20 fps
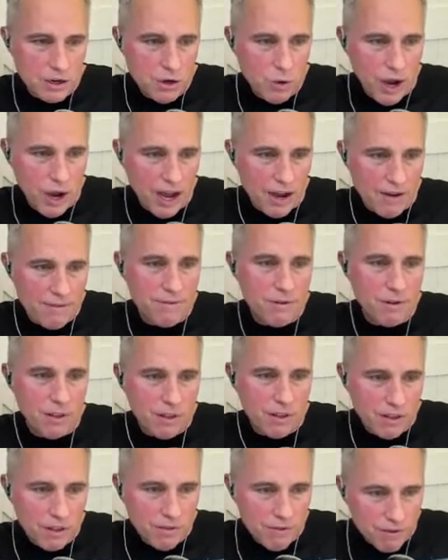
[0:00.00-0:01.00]
who have
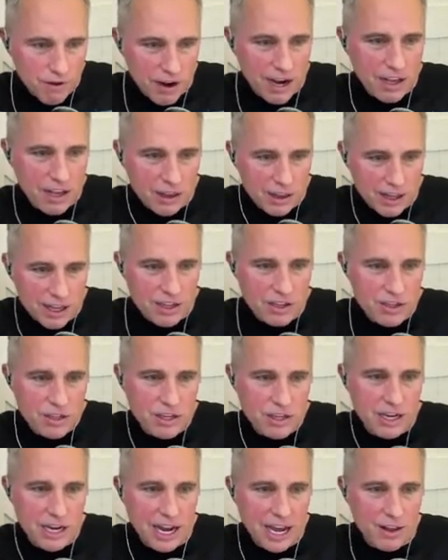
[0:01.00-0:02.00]
Frank
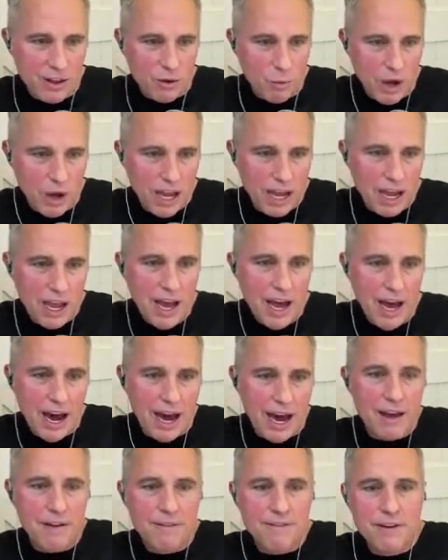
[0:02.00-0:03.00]
lynched and out of the way.
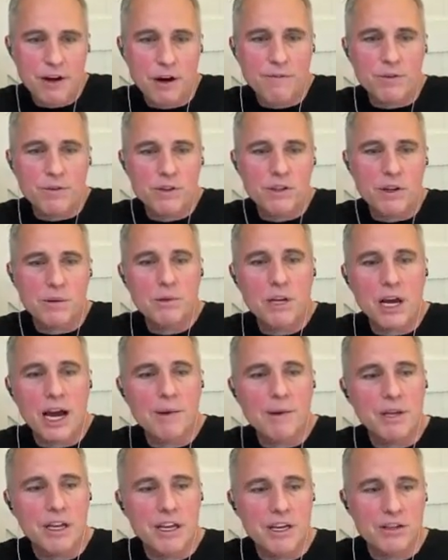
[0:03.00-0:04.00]
I have felt for some
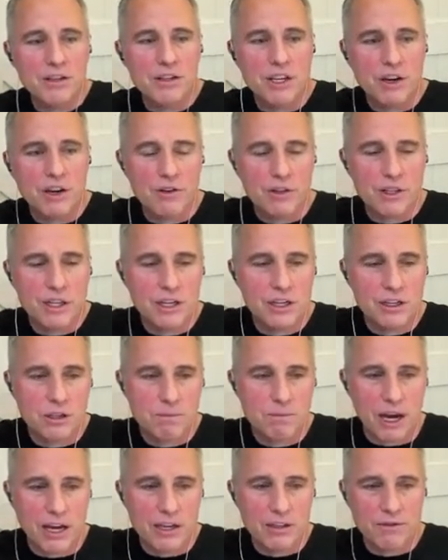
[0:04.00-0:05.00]
time that he secretly
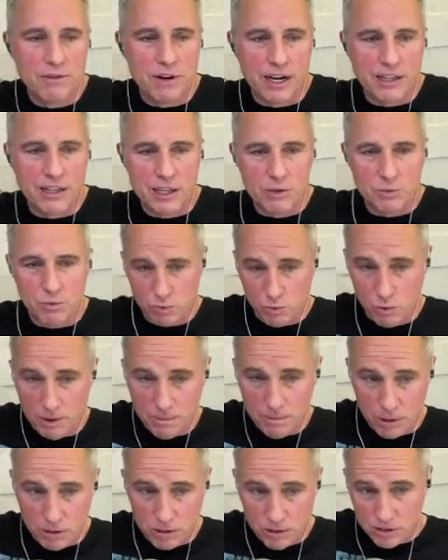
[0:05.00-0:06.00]
despised Frank. That's what
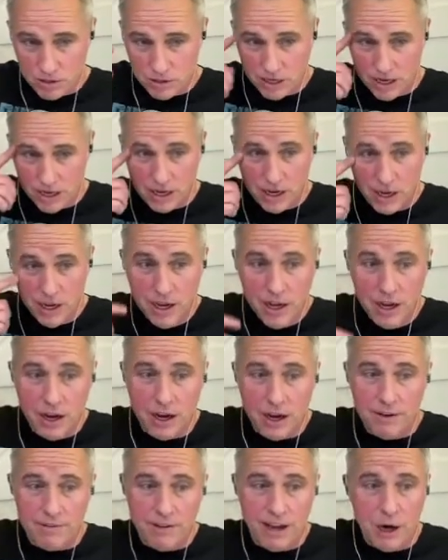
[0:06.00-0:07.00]
one person said
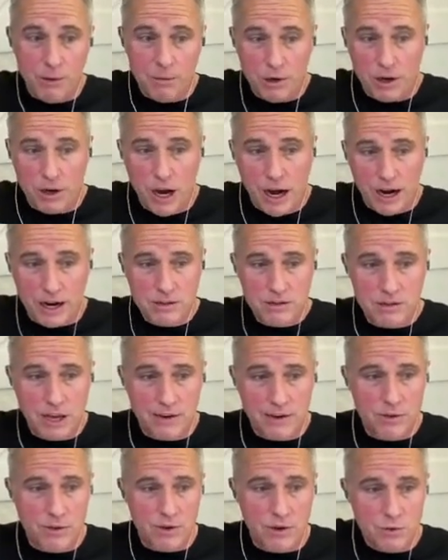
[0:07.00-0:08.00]
of Albert Ochs
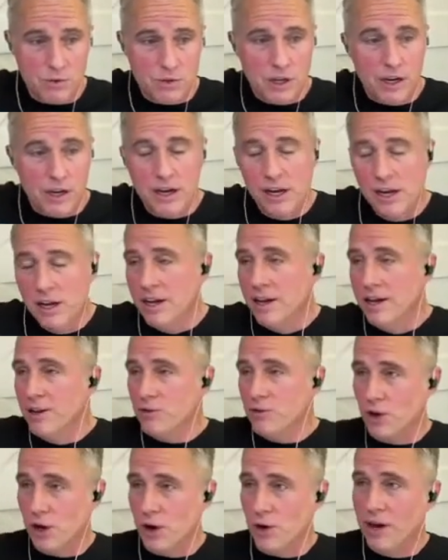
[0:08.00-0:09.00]
after he was done.
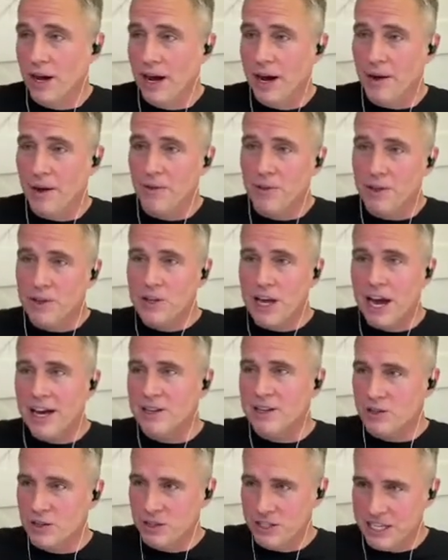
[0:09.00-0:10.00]
So uh, these guys